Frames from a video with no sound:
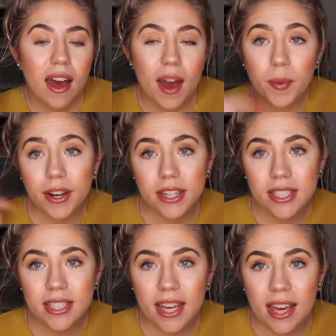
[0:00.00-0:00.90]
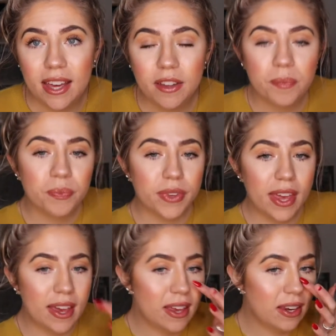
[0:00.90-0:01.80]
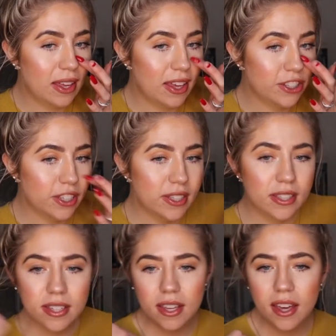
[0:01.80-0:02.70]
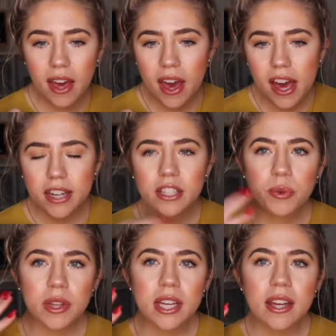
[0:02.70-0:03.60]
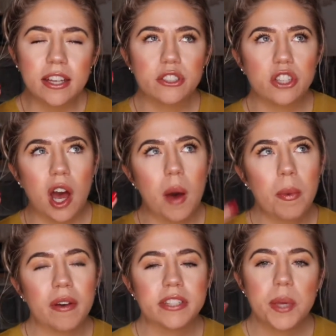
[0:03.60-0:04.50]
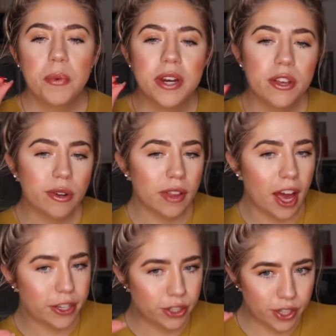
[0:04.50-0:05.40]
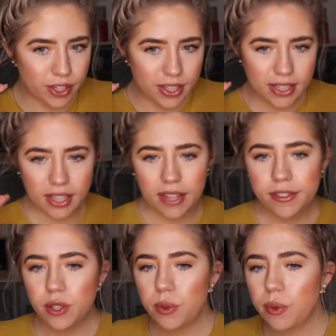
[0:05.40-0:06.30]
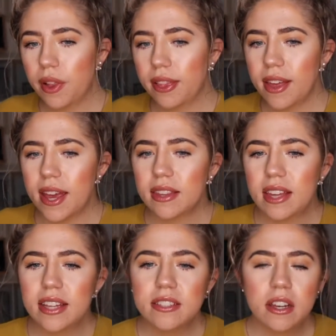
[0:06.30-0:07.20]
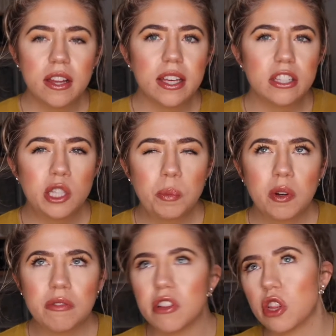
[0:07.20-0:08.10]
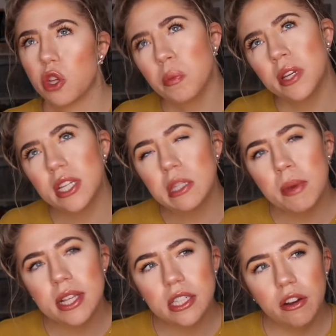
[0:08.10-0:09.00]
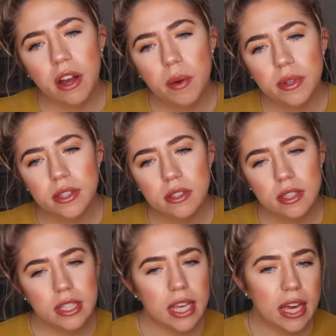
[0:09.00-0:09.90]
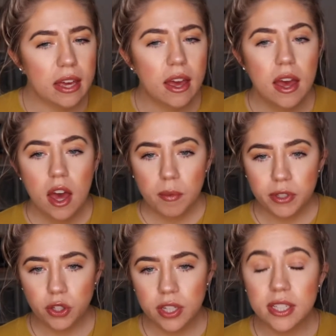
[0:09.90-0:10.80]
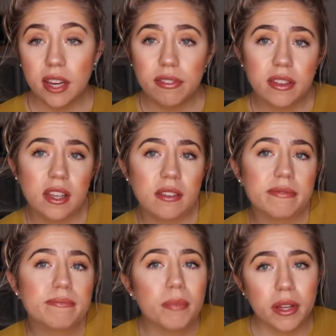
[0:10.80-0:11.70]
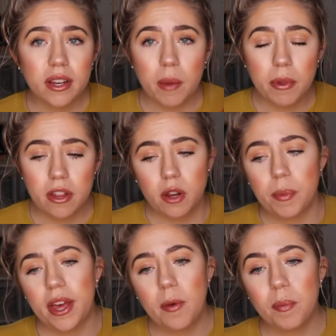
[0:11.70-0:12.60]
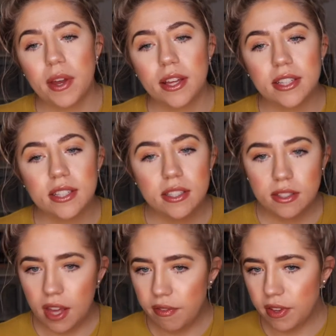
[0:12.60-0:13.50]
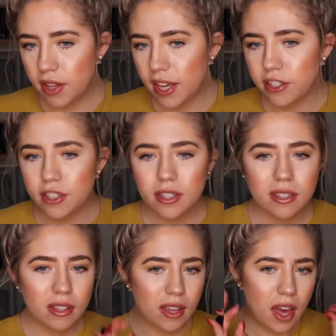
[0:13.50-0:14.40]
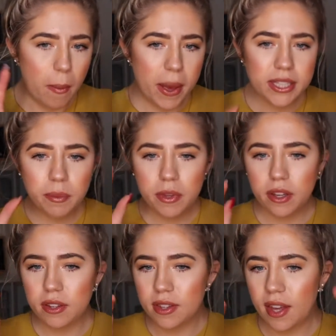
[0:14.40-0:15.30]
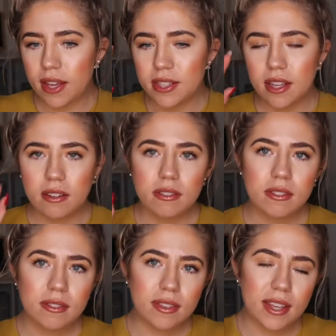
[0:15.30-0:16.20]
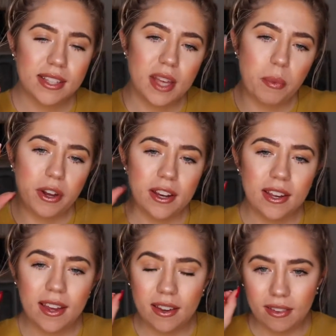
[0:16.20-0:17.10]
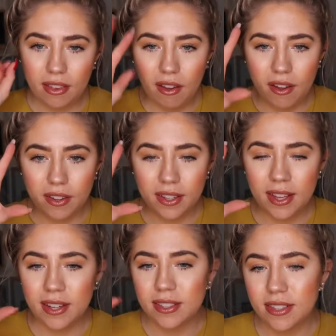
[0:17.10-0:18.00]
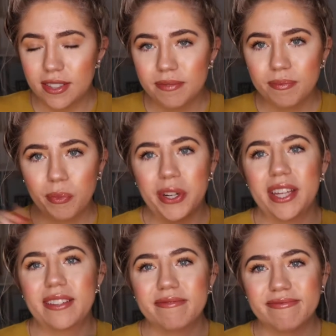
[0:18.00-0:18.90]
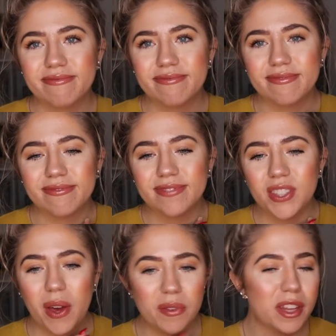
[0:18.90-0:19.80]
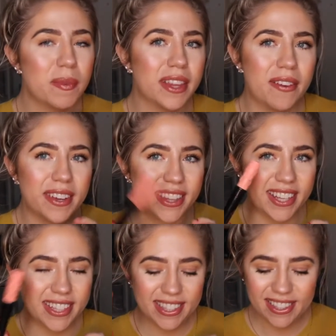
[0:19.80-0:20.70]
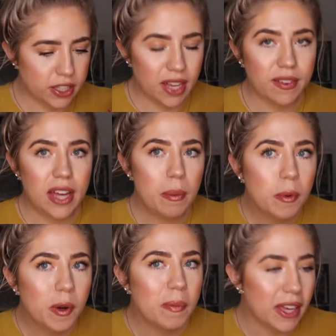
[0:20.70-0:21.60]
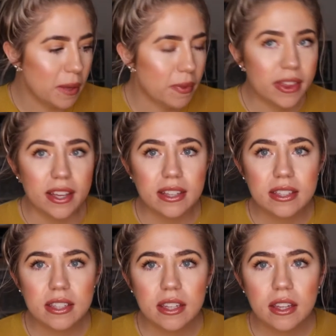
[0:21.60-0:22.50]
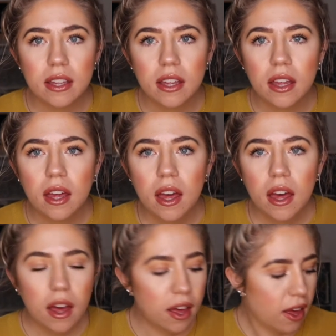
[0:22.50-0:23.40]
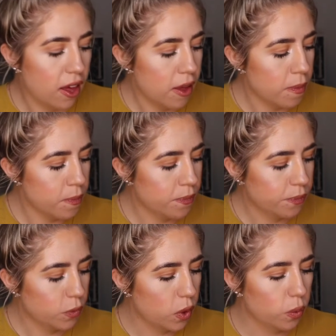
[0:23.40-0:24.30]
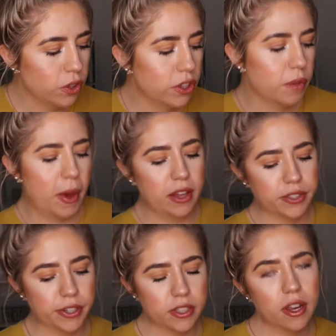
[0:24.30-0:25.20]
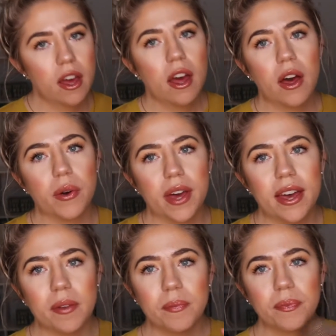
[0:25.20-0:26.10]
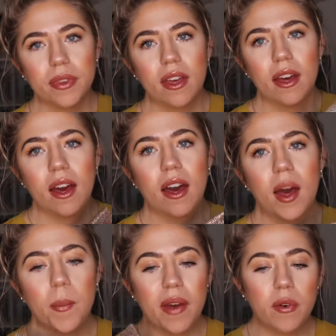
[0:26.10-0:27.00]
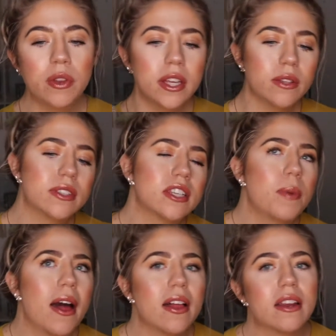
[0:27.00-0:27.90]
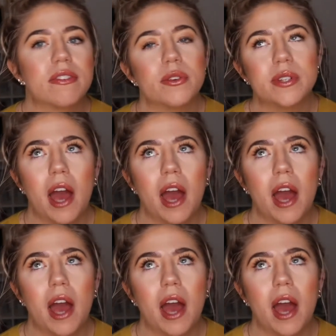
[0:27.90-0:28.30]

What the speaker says: I'm wearing it today, and it does a really nice job of separating your lashes. It gives you length. It's not like a super voluminous mascara, I would say, but you can definitely build it up a little bit. But it's definitely, it just makes them look nice and like separated and long and pretty. So I've really been loving this. Let's have a couple more makeup themes. We'll do the palettes first. Okay. I've only used this palette a few